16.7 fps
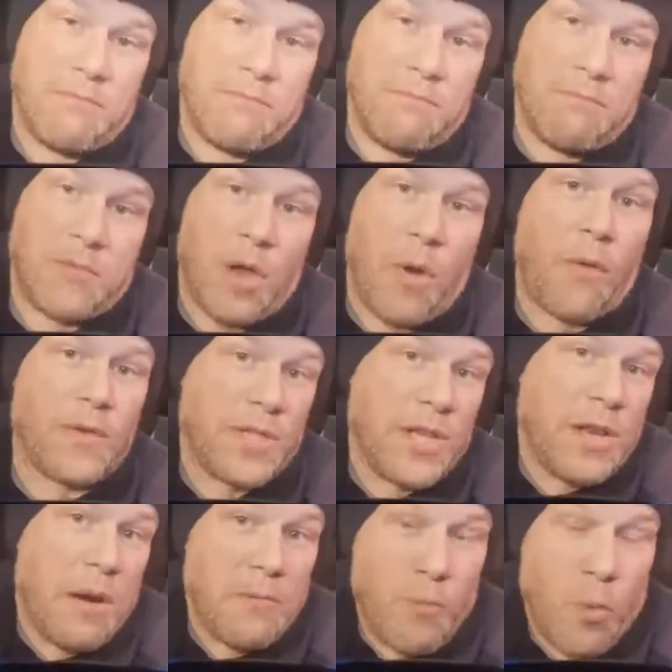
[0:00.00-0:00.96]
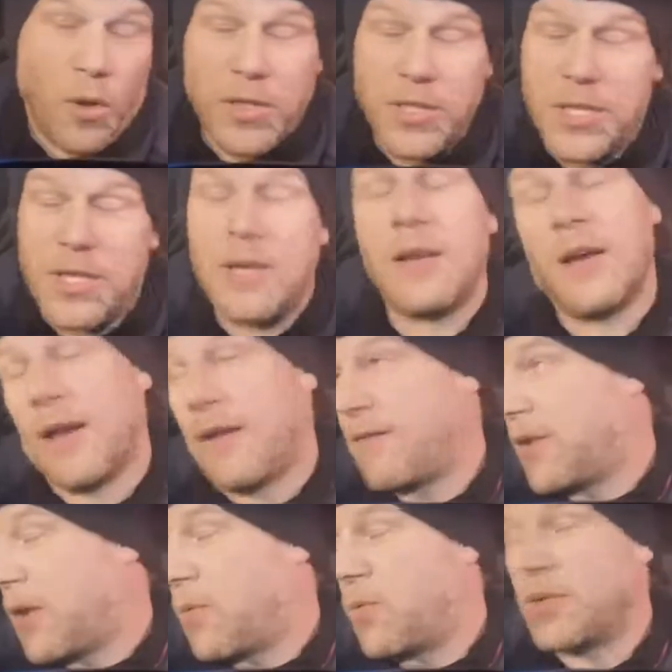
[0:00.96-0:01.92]
I obviously don't want it. If
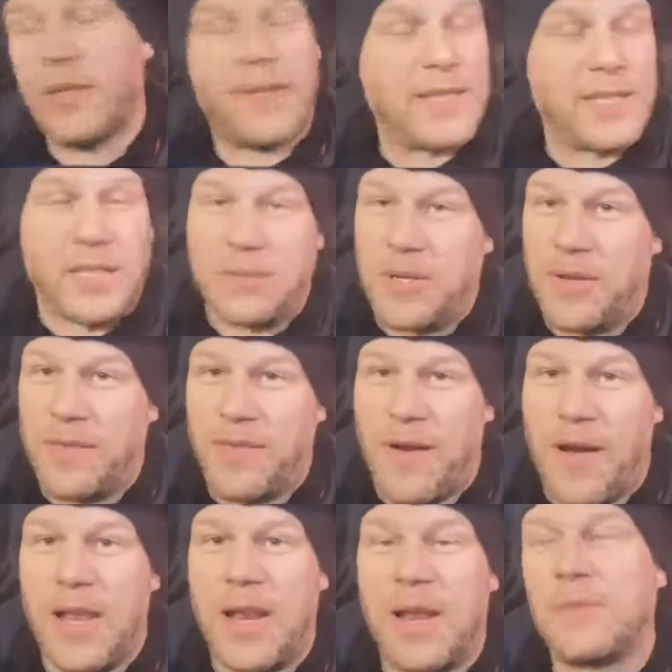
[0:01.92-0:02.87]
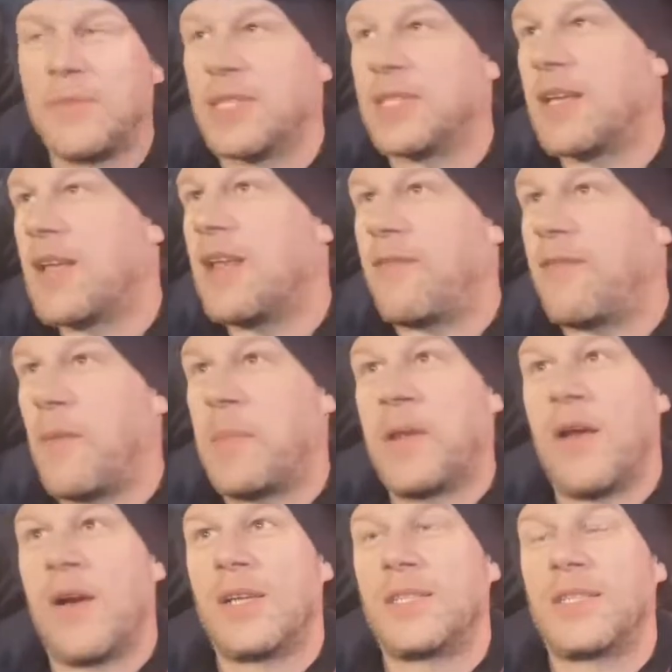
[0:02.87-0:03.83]
you don't want it, that's absolutely fine. I'm just saying, if it'd be
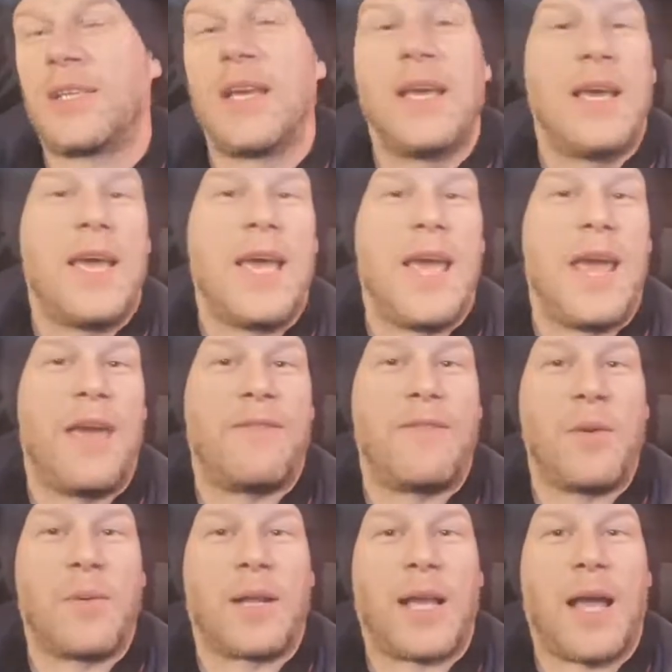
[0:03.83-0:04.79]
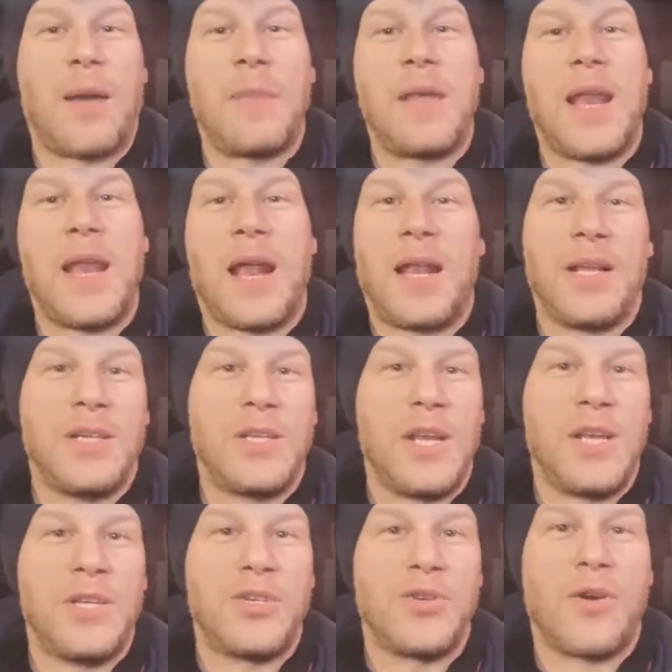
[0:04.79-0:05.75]
nice if you want to come in and
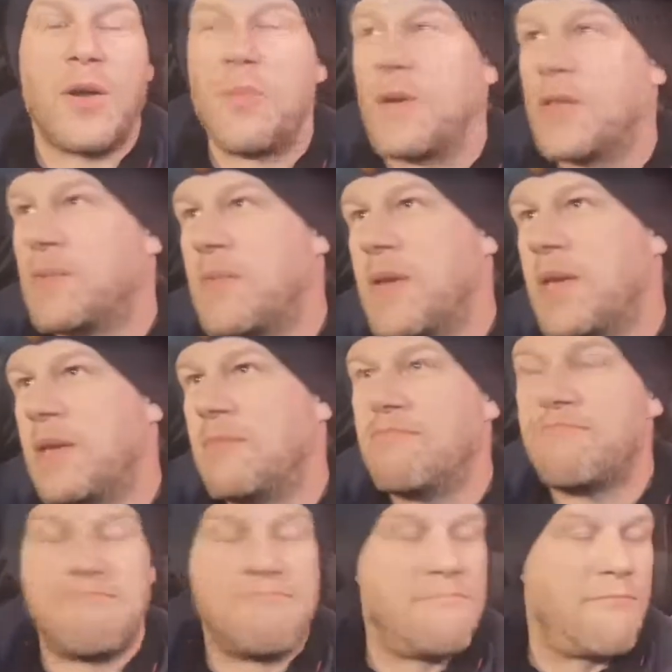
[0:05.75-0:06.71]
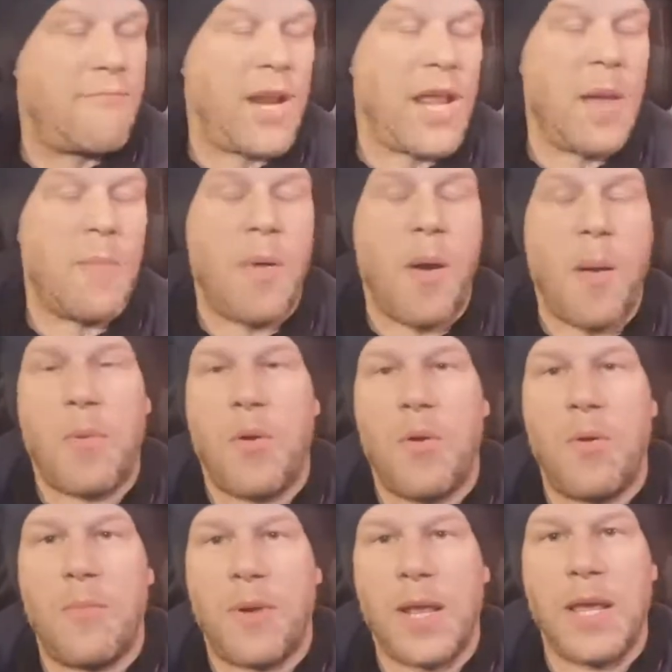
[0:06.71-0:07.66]
enjoy it with me, bring your
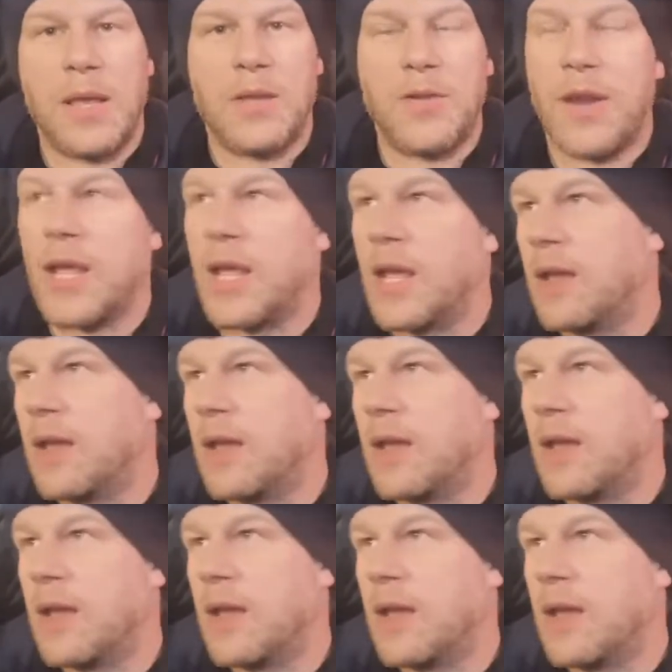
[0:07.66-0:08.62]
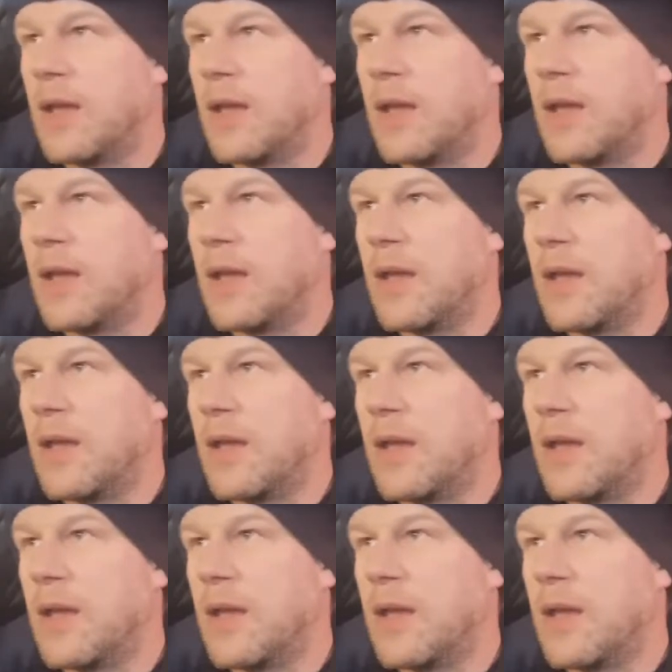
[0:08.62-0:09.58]
popcorn, bring your drink, bring your
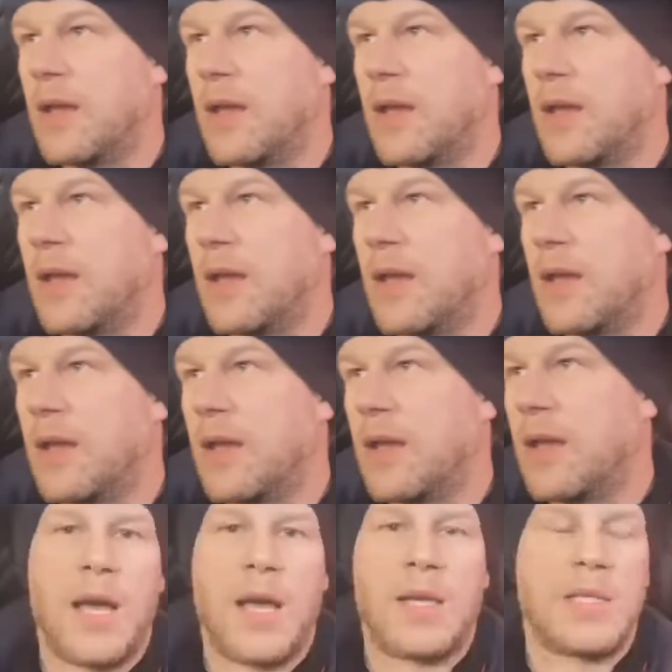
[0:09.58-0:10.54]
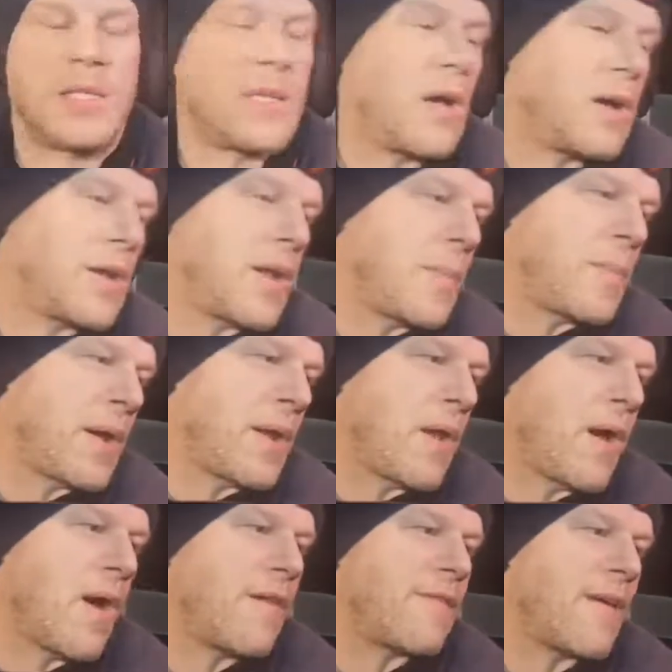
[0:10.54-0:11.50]
nachos, whatever you do. We're gonna start about
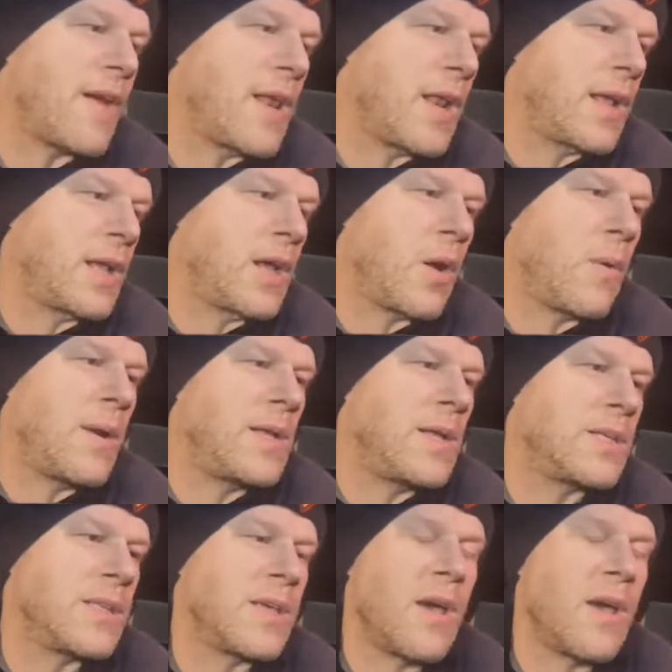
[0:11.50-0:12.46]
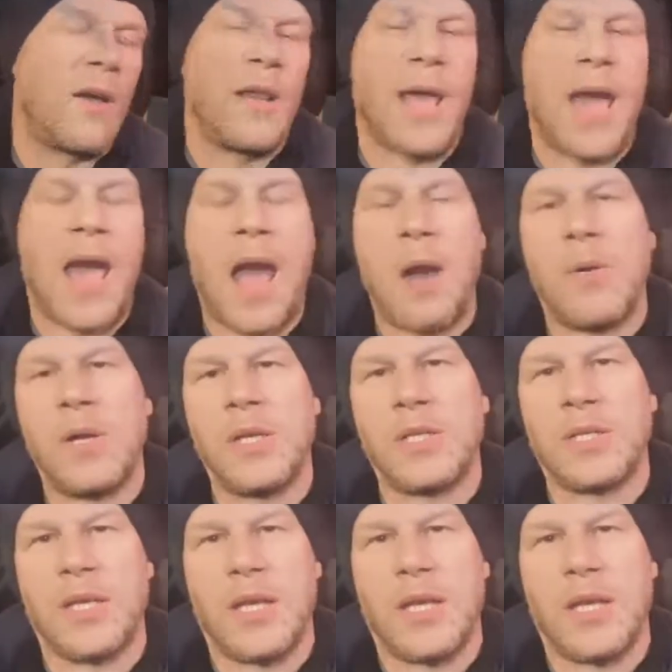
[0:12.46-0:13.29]
8:30 and go into the early hours